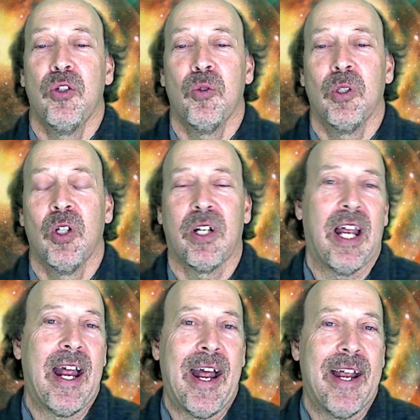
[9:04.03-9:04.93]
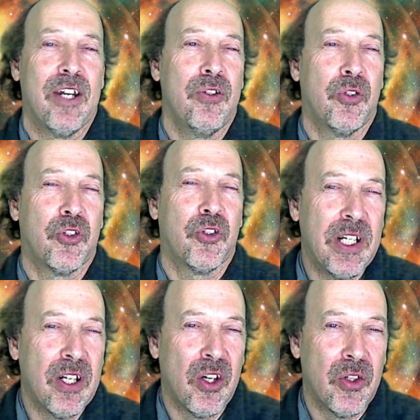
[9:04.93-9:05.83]
you look at
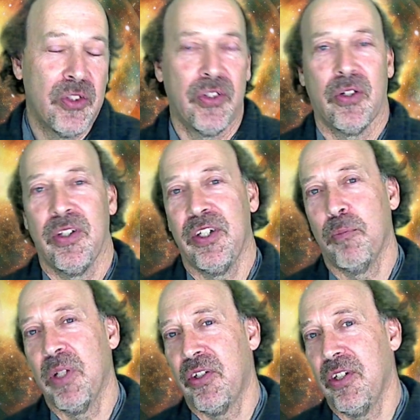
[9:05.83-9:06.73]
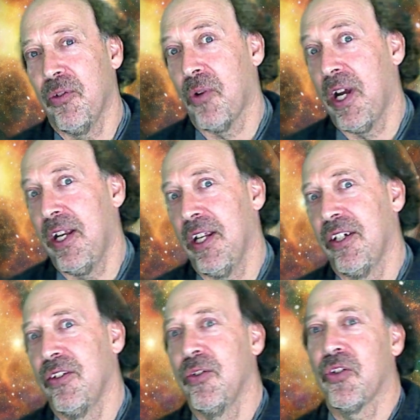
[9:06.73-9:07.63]
neutrinos. There are these missing
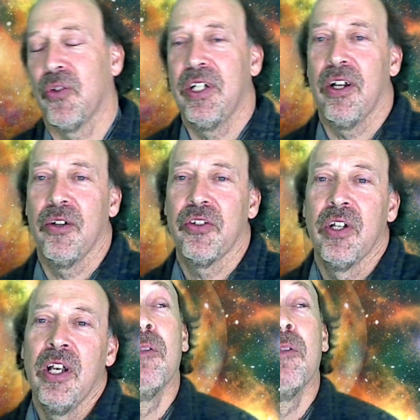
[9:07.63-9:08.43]
right-handed neutrinos.